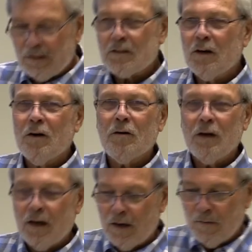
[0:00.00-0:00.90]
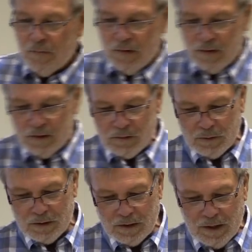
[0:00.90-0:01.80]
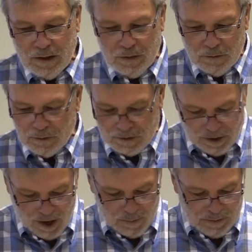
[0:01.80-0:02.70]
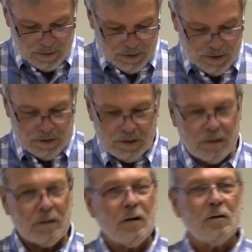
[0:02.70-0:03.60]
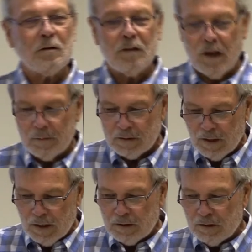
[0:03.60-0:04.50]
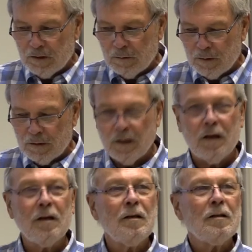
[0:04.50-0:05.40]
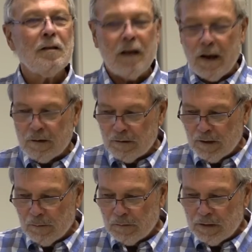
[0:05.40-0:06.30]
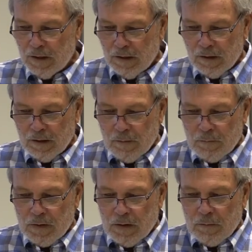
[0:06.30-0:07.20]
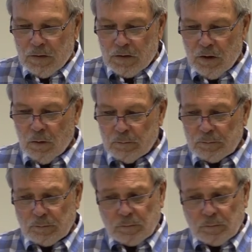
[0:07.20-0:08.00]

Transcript: So uh, this was a real common thing that old timers like to do with uh, the acronyms. So